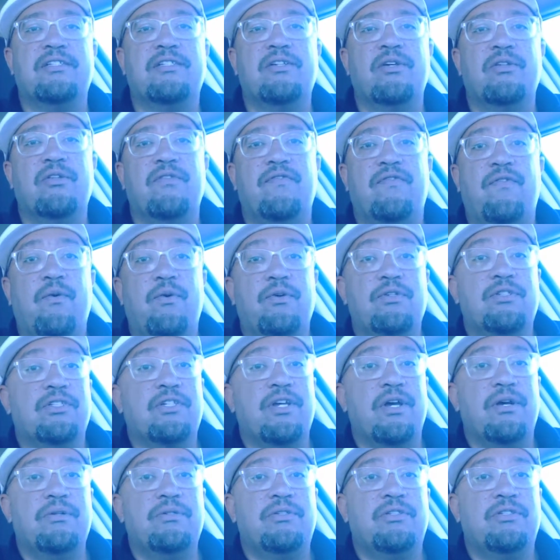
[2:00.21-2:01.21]
So the Force
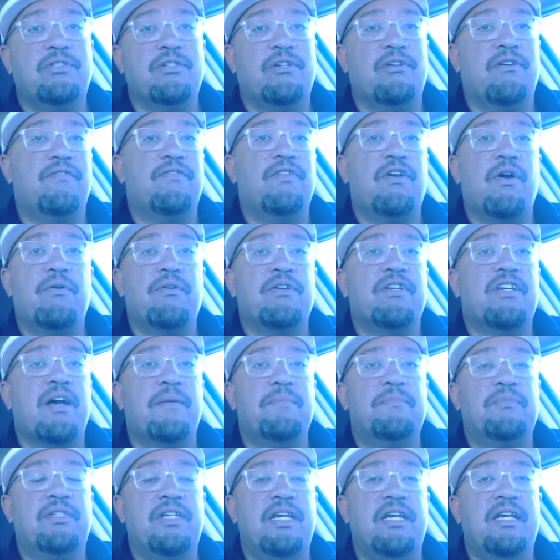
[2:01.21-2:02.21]
Ghost of Yoda
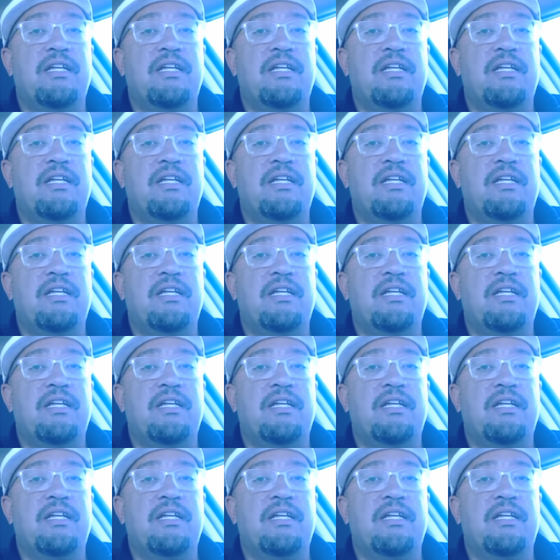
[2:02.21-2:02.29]
comes